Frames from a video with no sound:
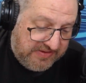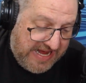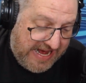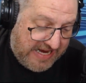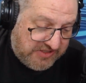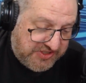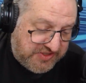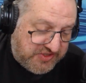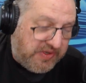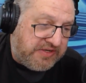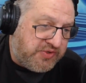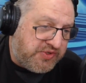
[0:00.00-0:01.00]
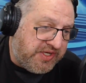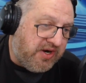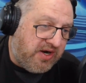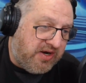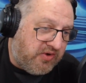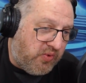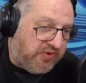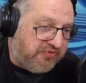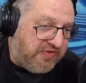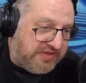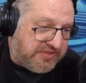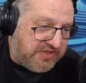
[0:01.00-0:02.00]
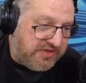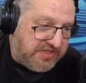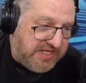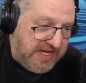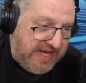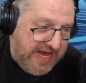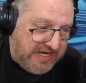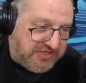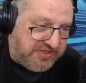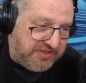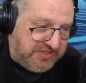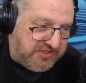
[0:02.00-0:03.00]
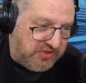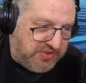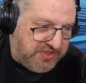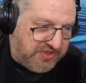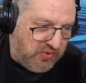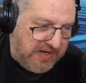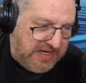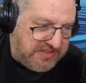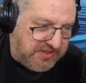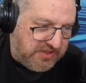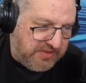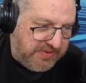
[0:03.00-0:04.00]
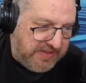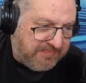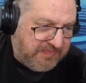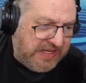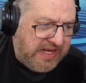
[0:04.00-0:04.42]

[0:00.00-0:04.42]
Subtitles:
action. So interesting article. We're finally starting to take action, at least loosen the reins a little bit,